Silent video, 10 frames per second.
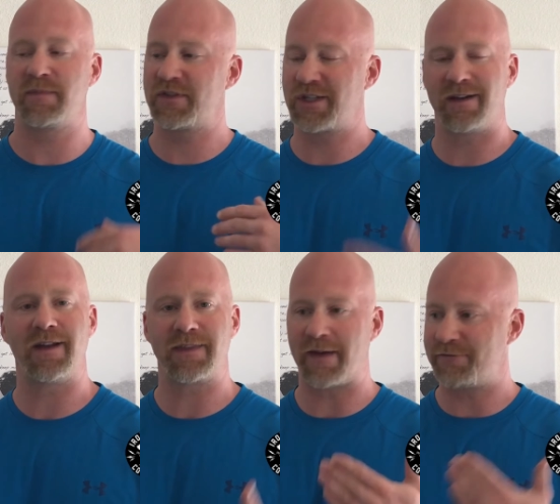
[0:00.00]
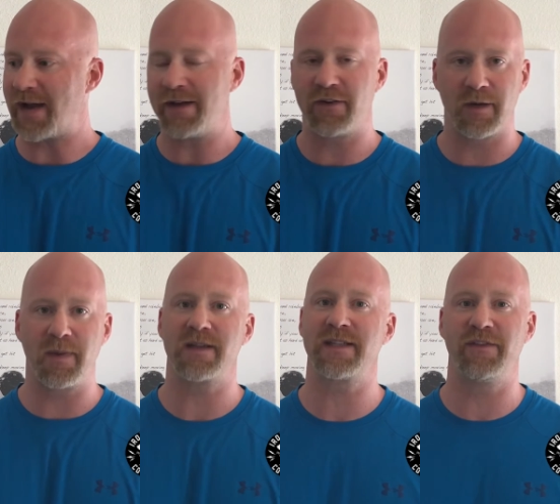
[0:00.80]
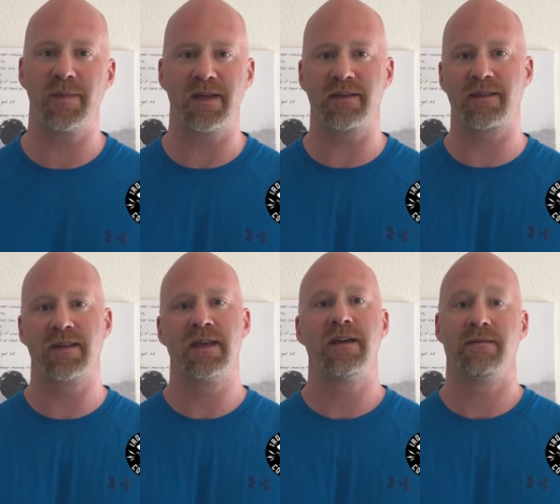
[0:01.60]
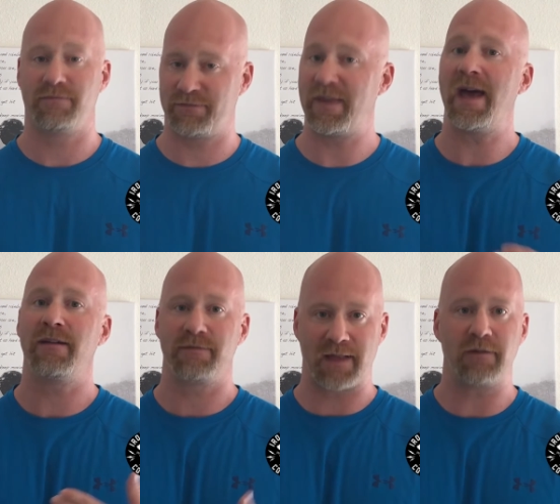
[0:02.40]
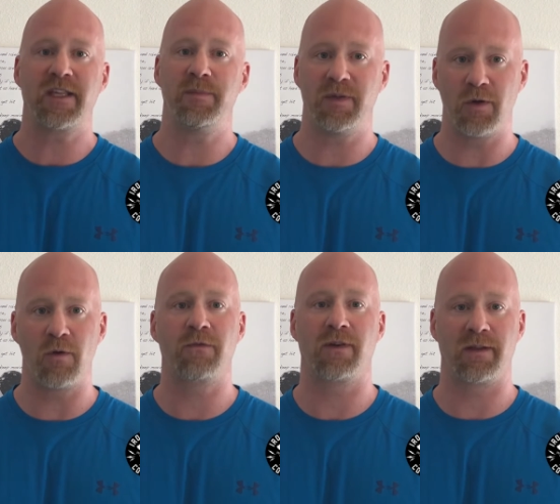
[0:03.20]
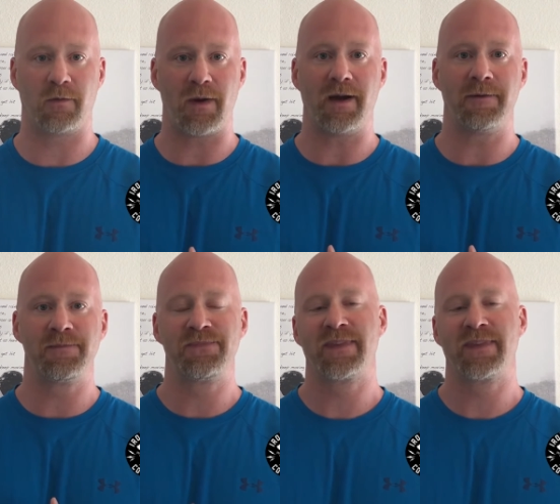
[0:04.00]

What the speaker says: Shelling out that $500 every month, that'll keep you going for a little while.